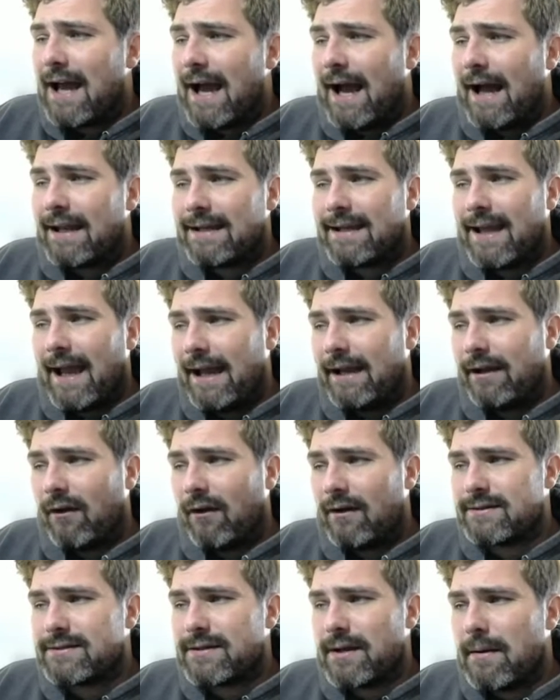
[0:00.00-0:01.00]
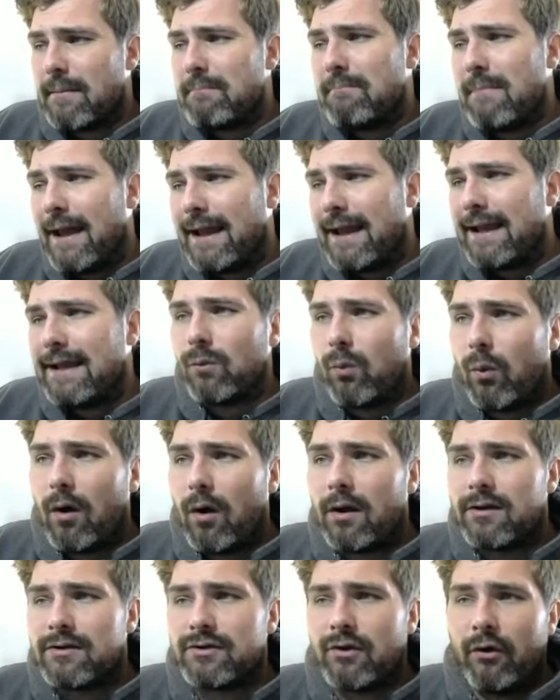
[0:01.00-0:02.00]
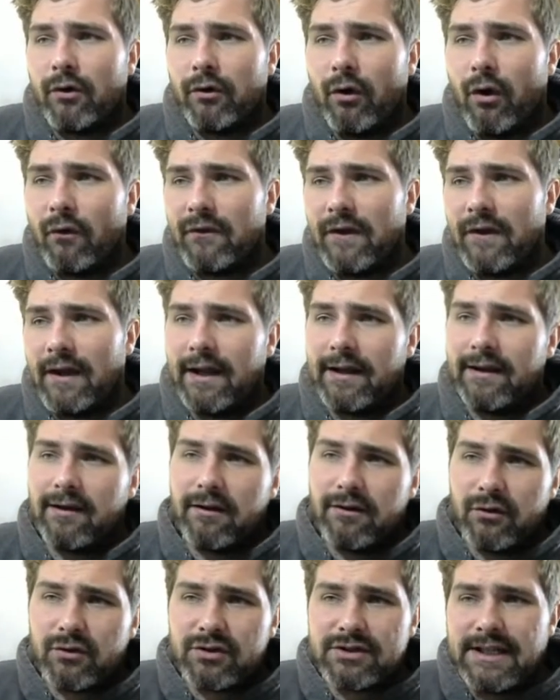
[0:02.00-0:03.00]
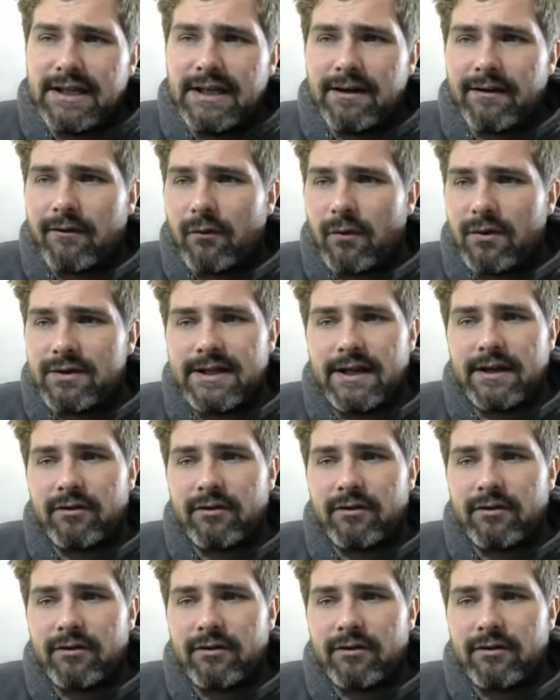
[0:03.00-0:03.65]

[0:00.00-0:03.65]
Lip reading: and canines are the main ones on offer here. You'll see the other ones here.